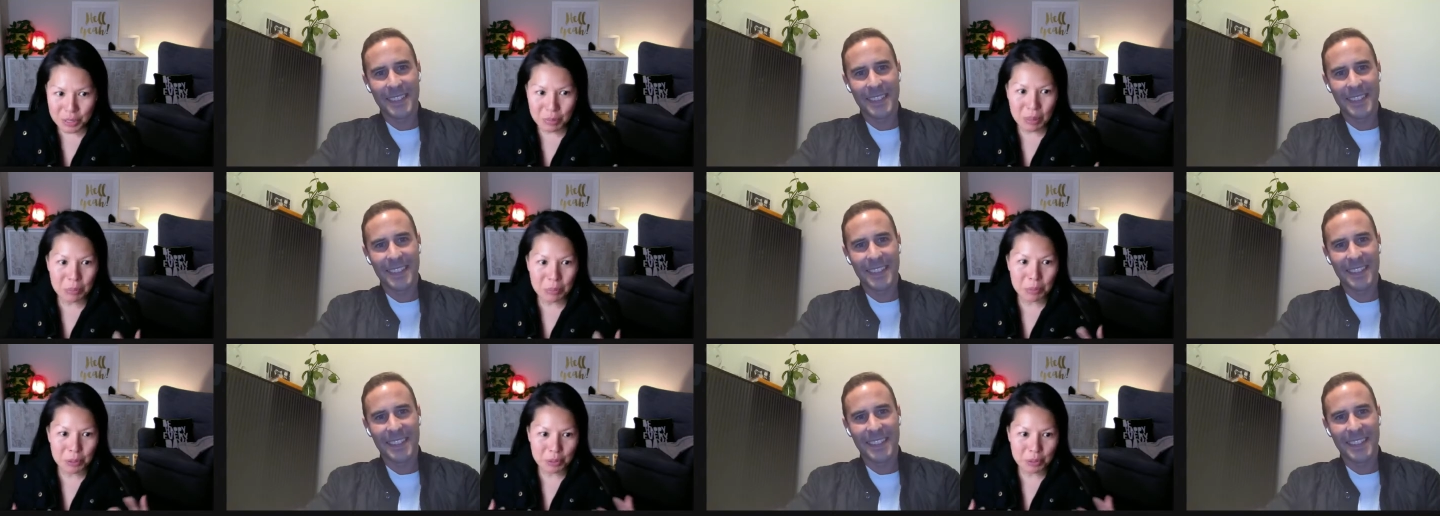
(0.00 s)

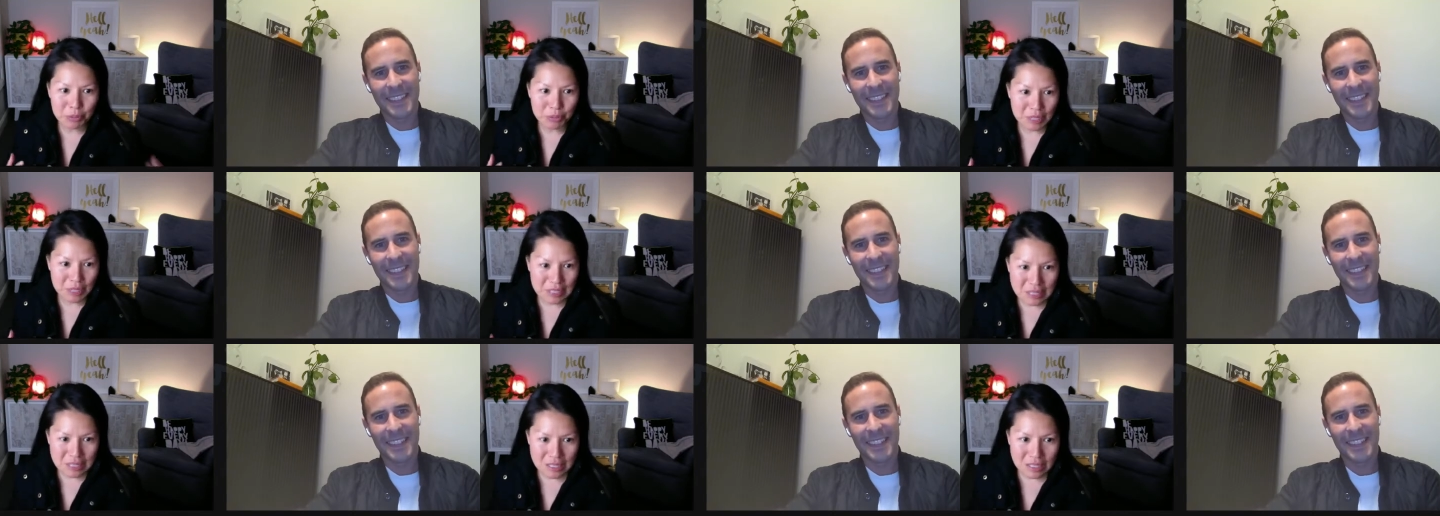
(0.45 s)
Speaker 1: about putting
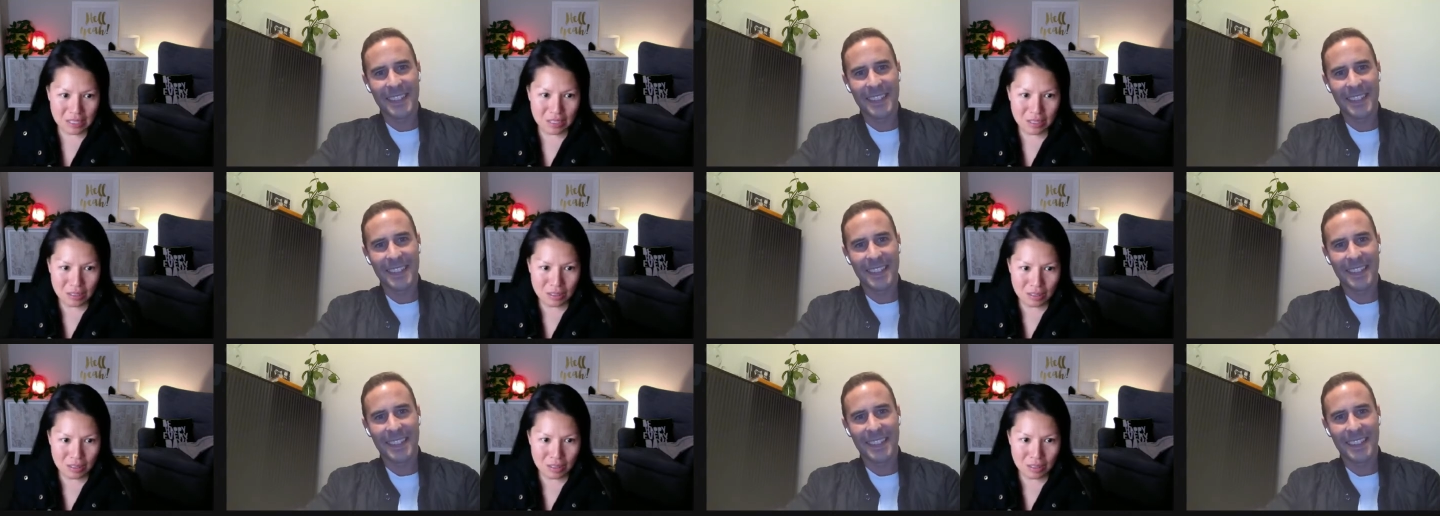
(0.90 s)
funds
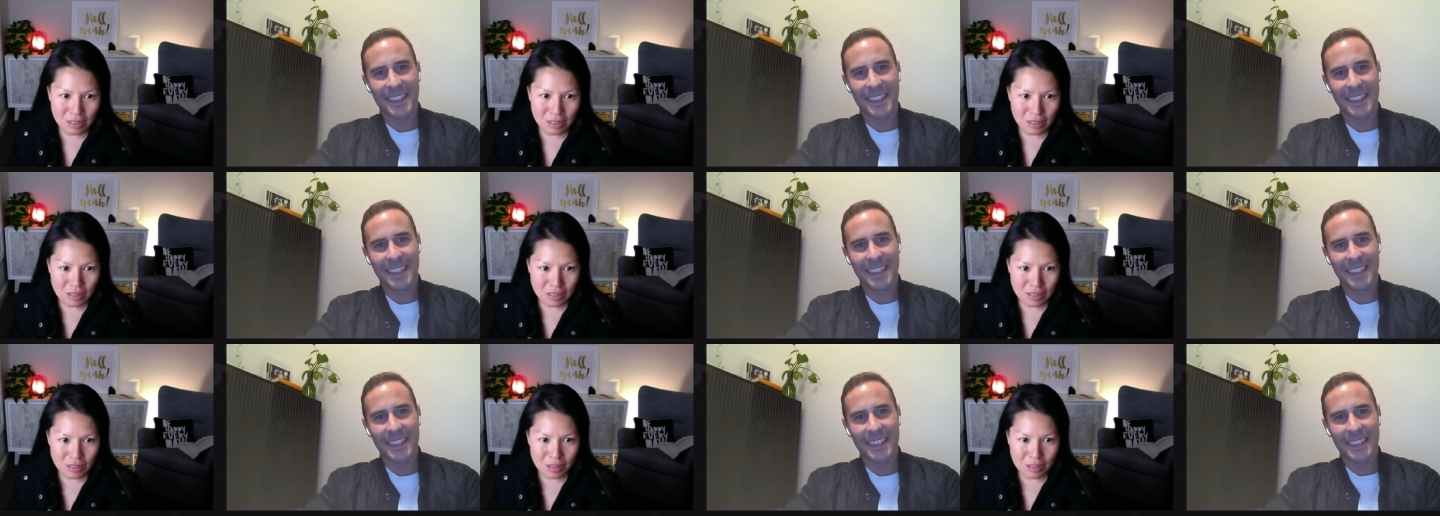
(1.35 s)
into
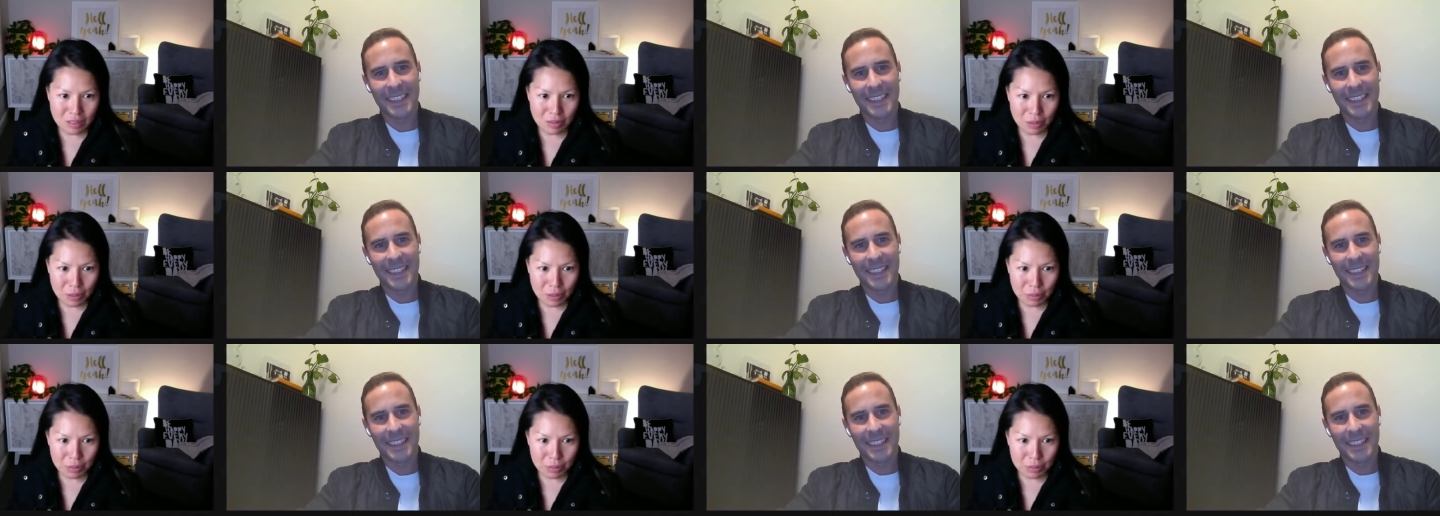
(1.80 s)
into
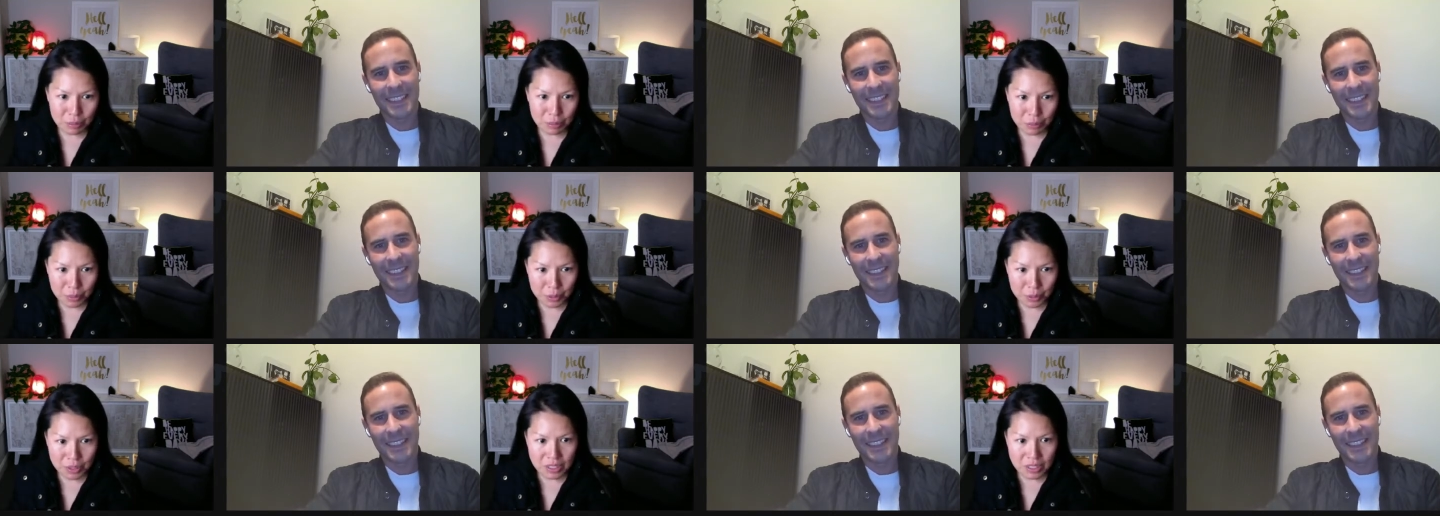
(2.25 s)
development
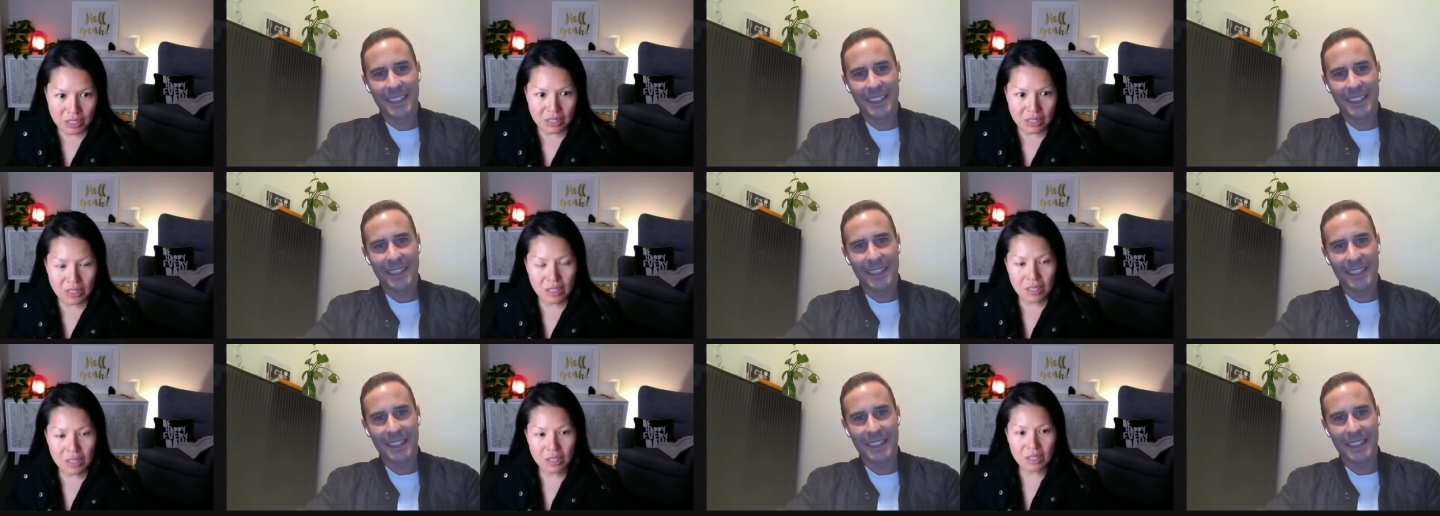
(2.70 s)

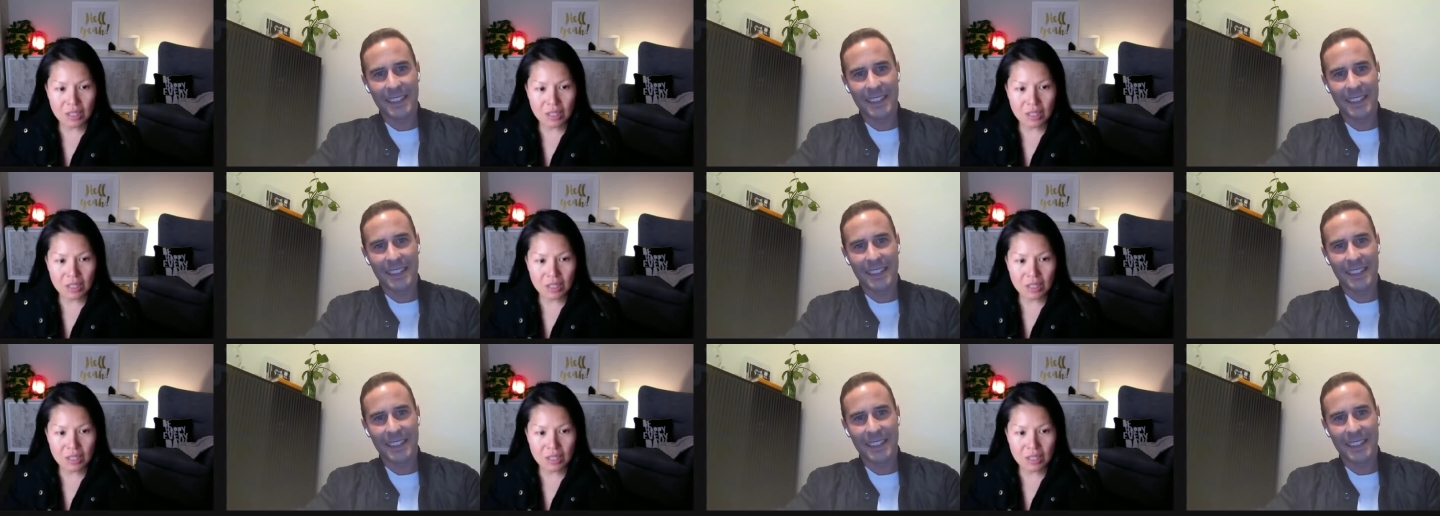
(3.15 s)
projects